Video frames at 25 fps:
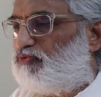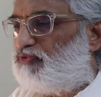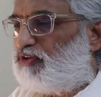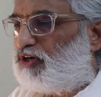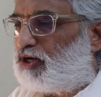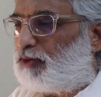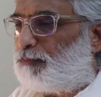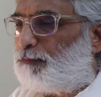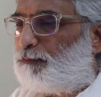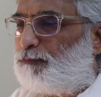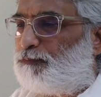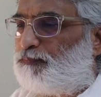
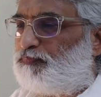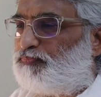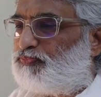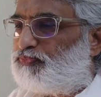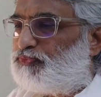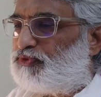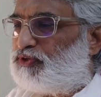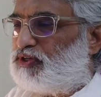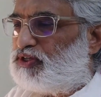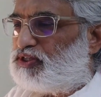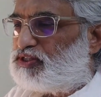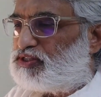were
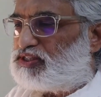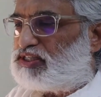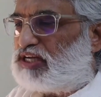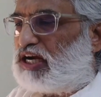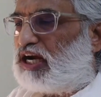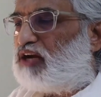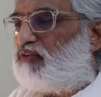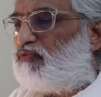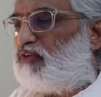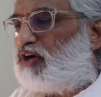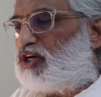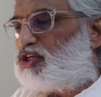
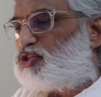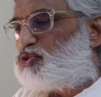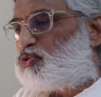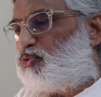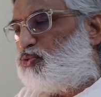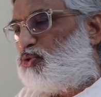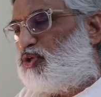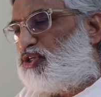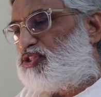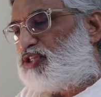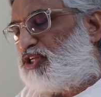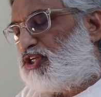stalwarts who
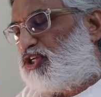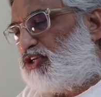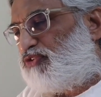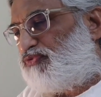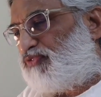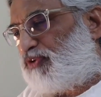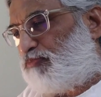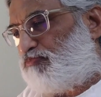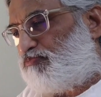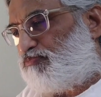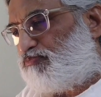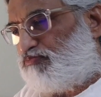listened
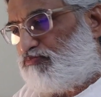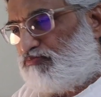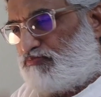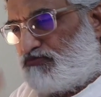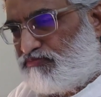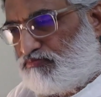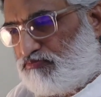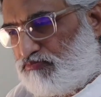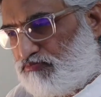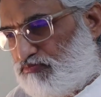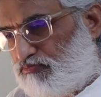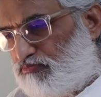from
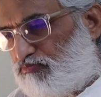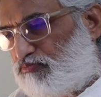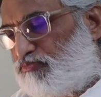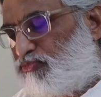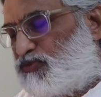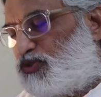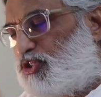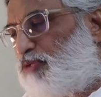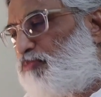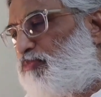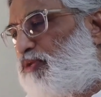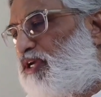
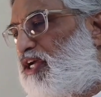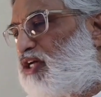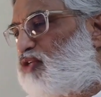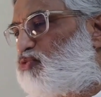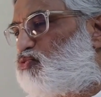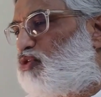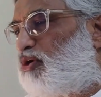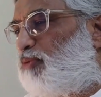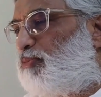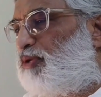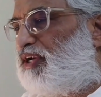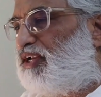Chinmaya
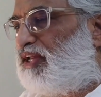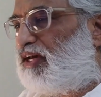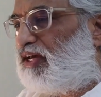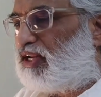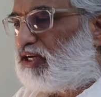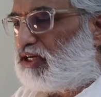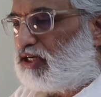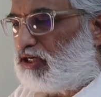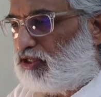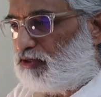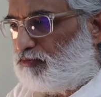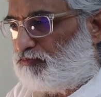Swami
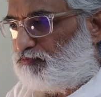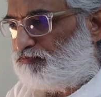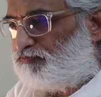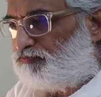directly.